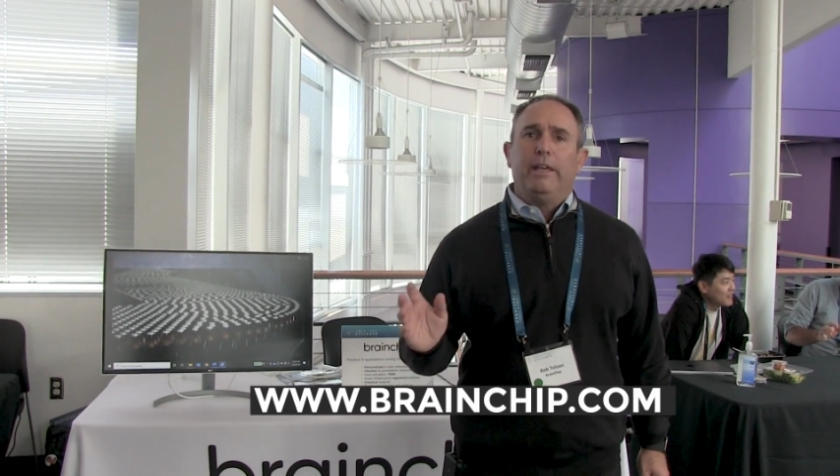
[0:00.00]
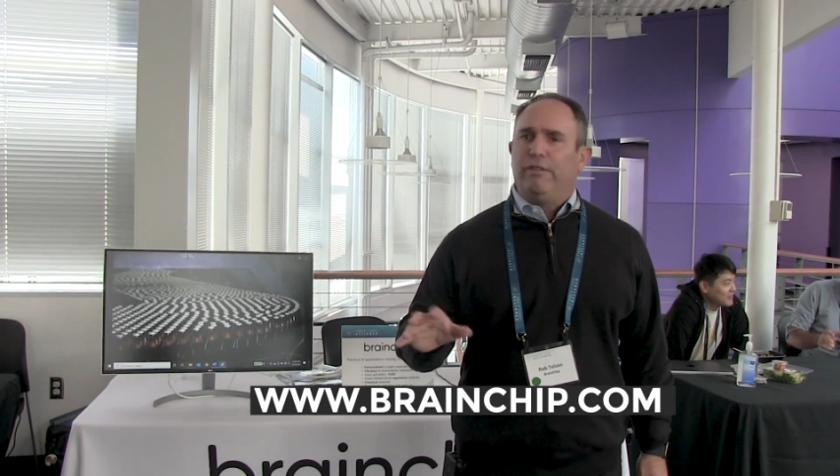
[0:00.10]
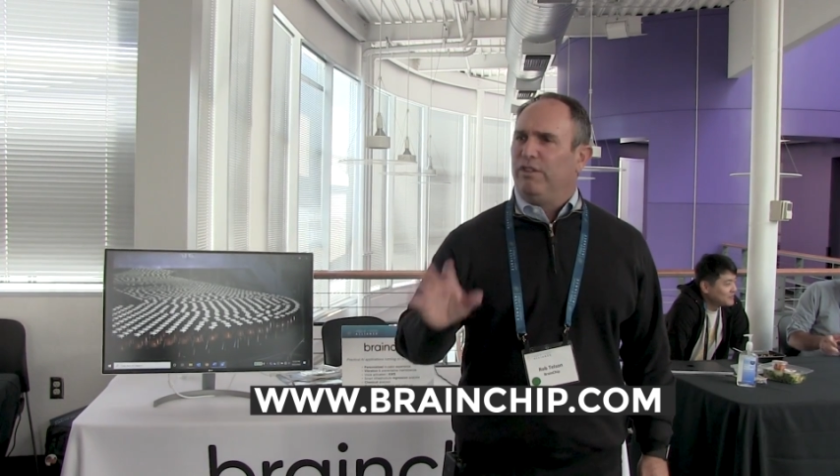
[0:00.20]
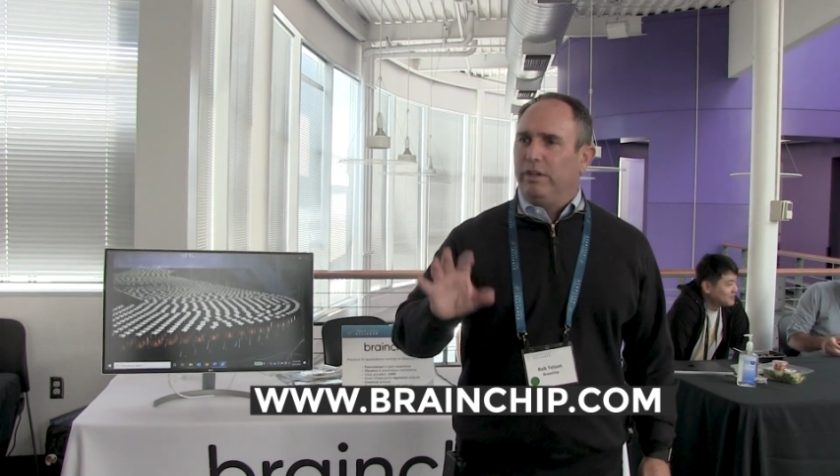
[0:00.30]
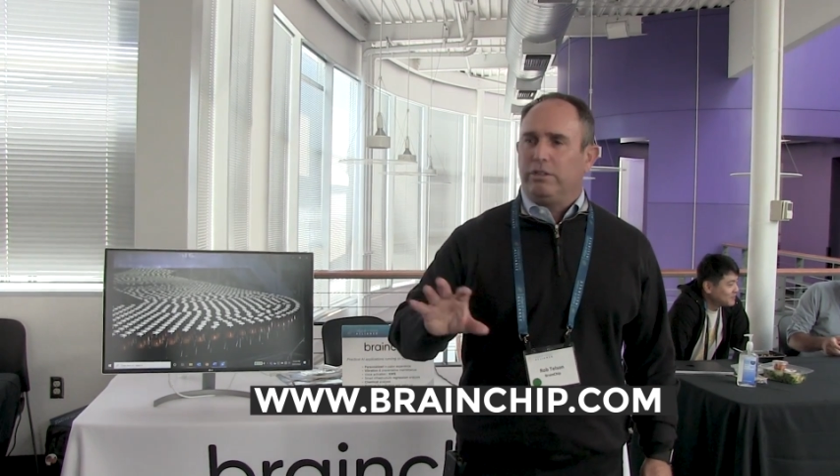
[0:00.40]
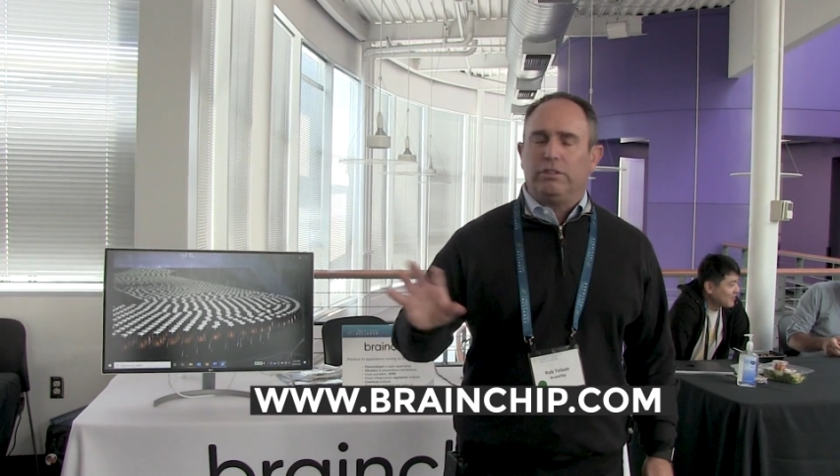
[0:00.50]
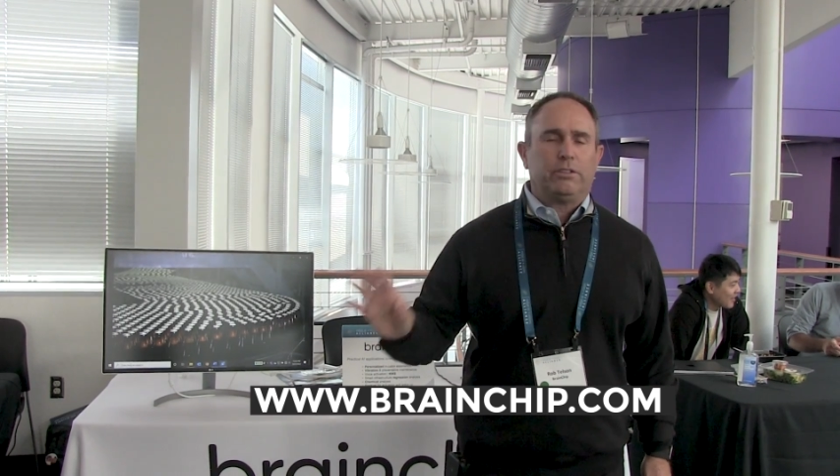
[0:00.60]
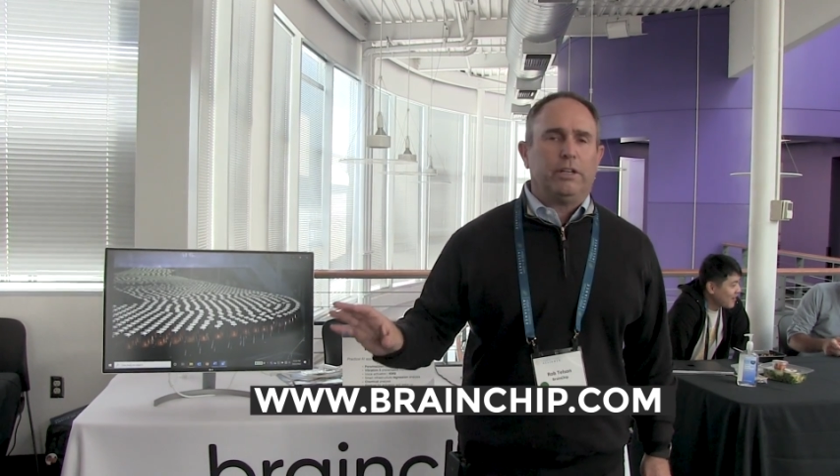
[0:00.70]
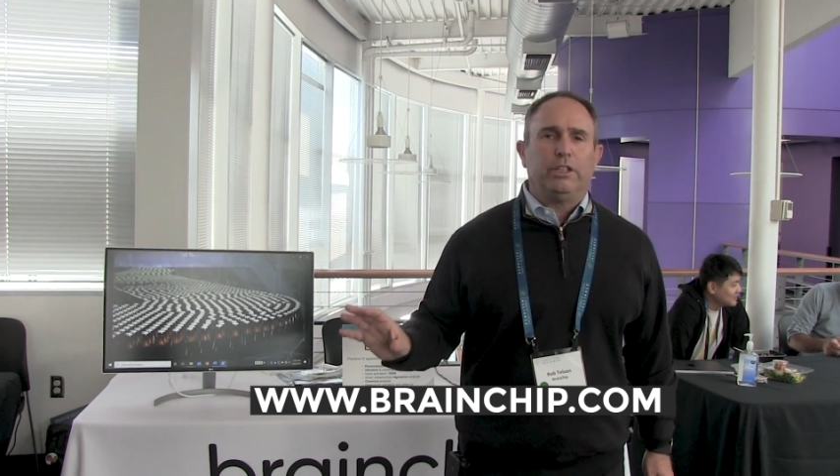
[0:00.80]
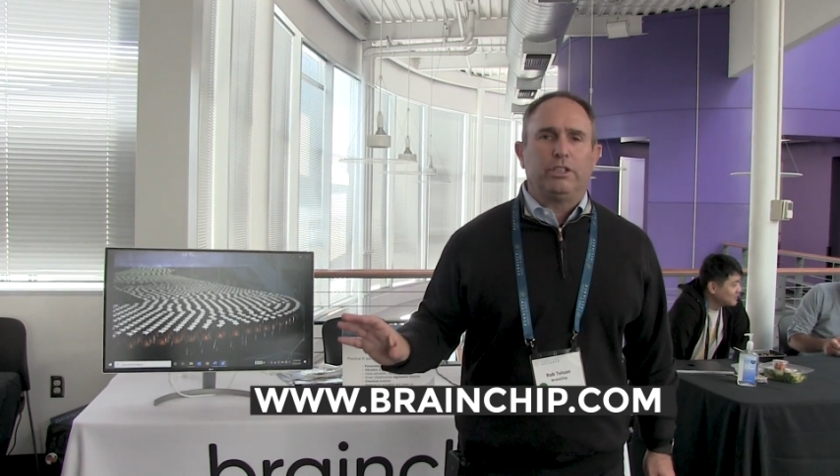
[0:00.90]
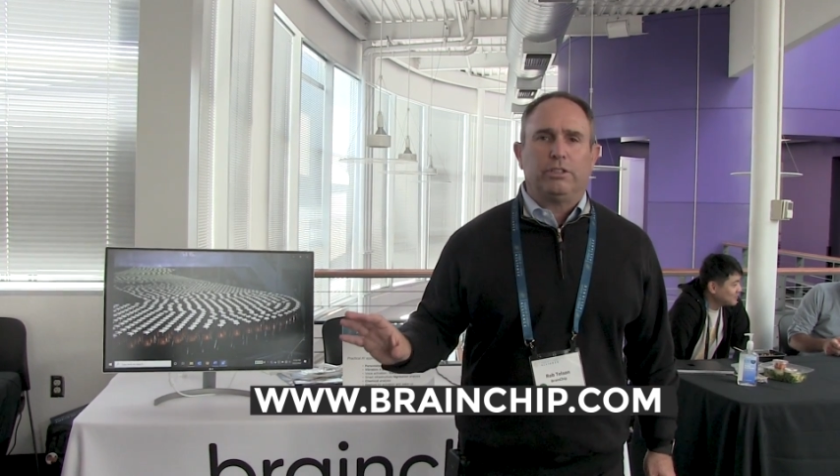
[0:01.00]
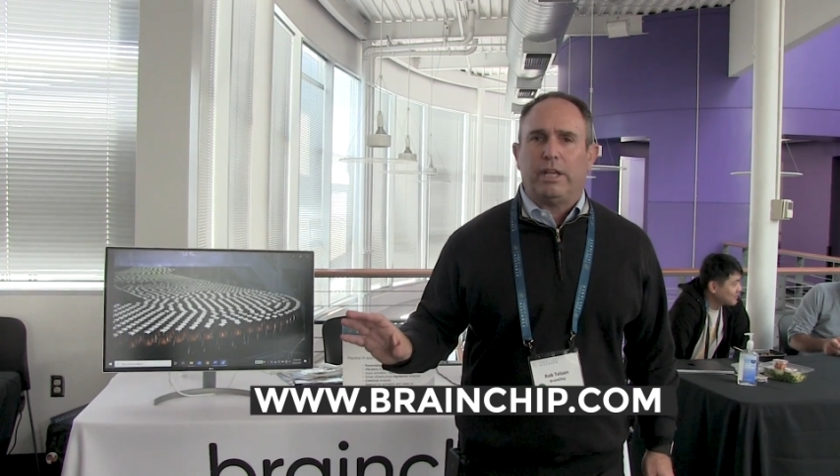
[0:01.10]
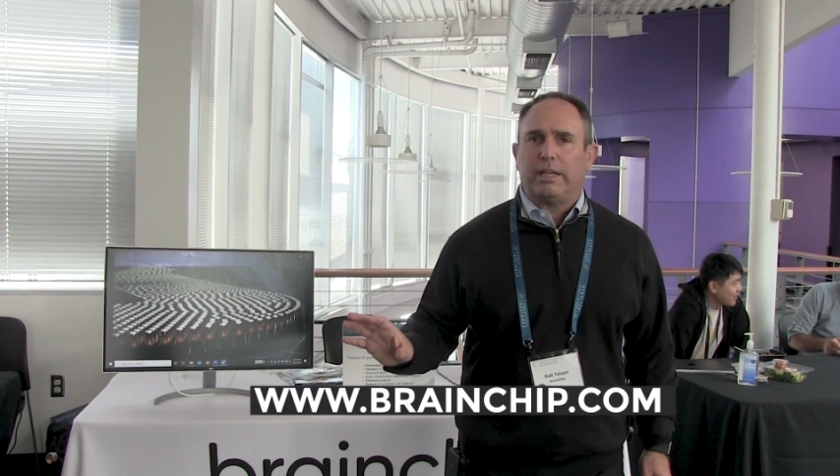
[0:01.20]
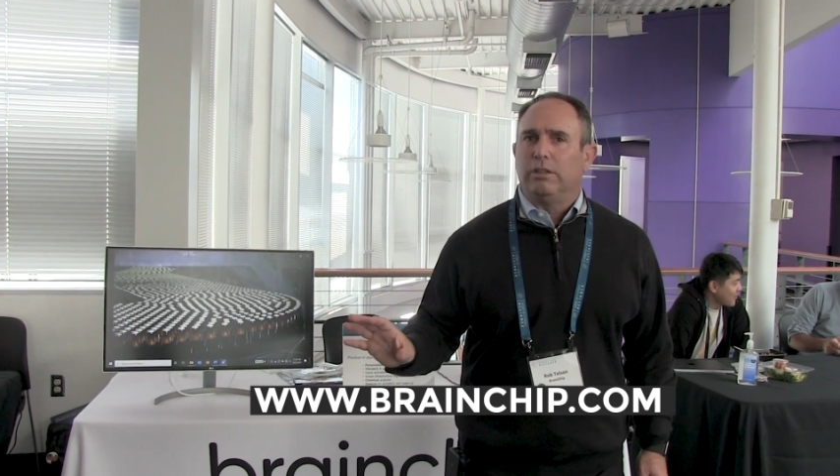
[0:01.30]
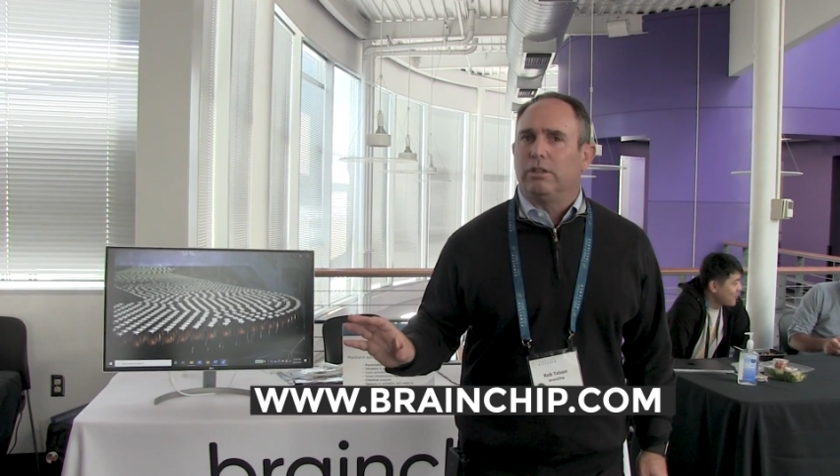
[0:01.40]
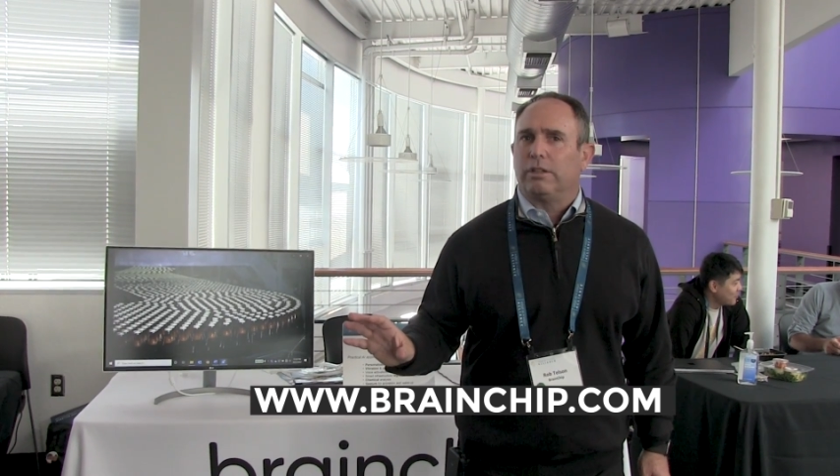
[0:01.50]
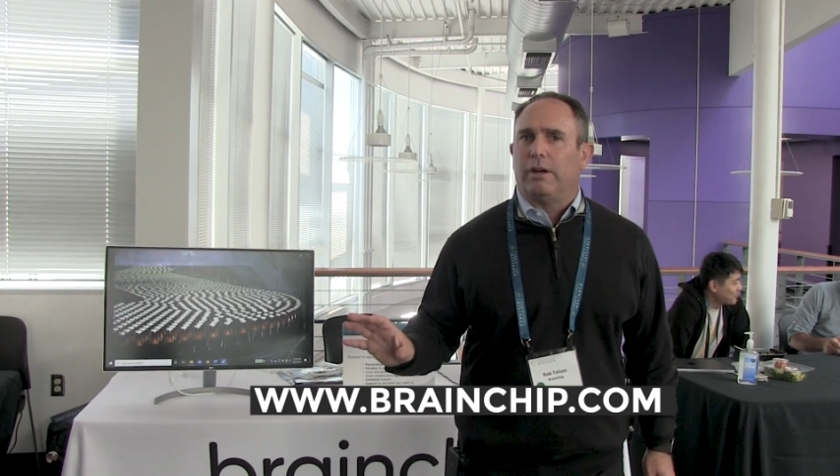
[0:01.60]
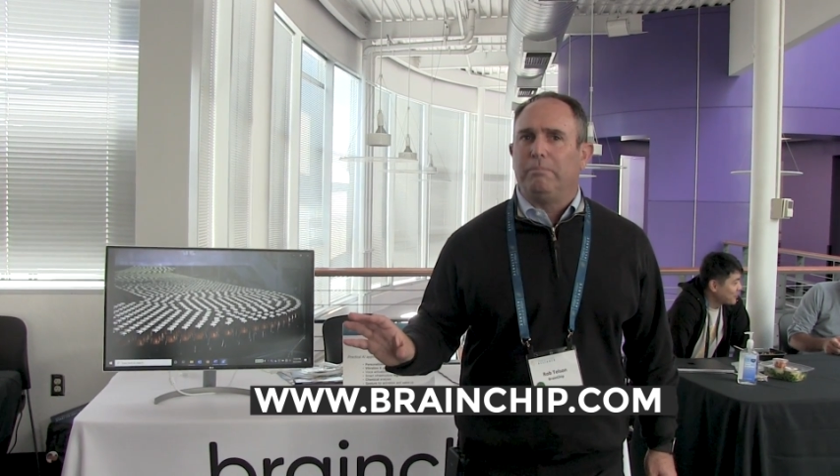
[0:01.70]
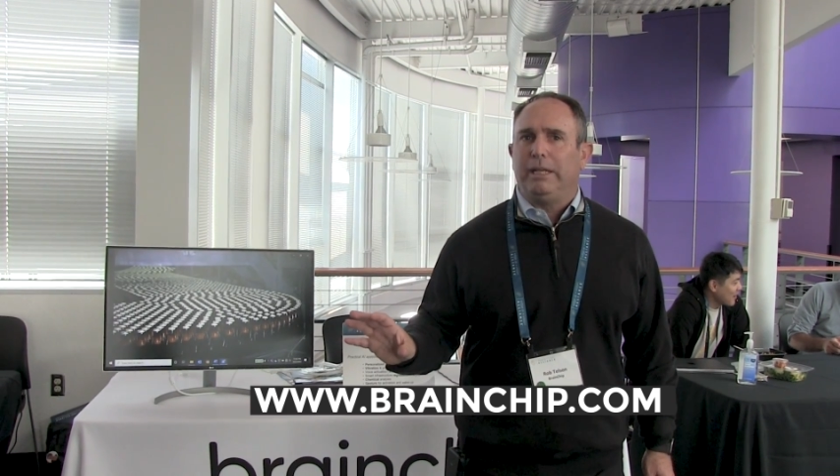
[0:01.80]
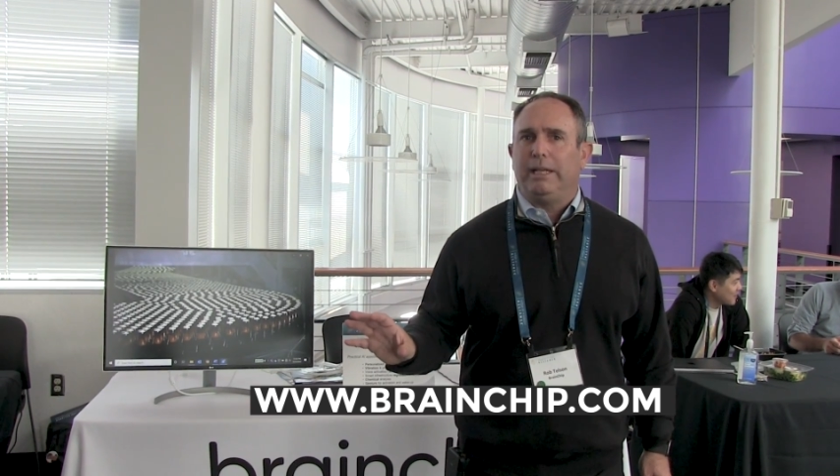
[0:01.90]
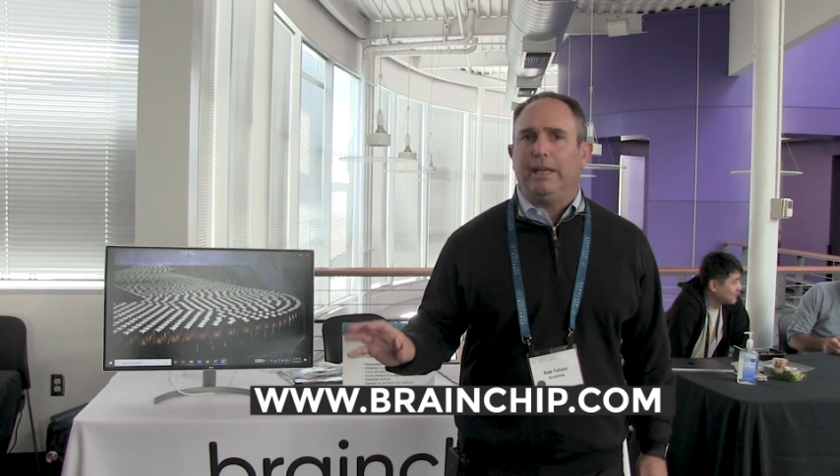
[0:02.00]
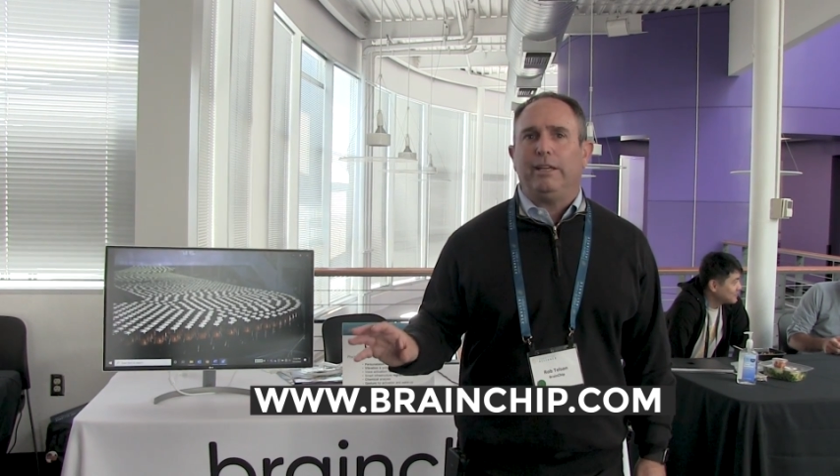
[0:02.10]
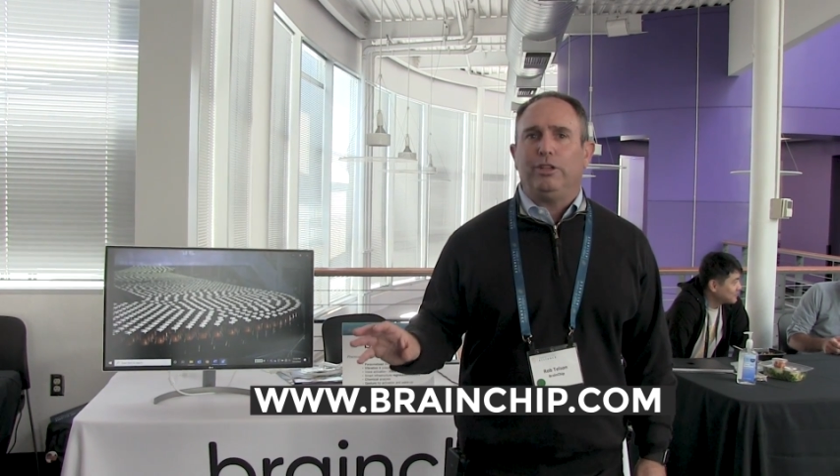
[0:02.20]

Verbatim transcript: If you're interested in just taking a look at our media,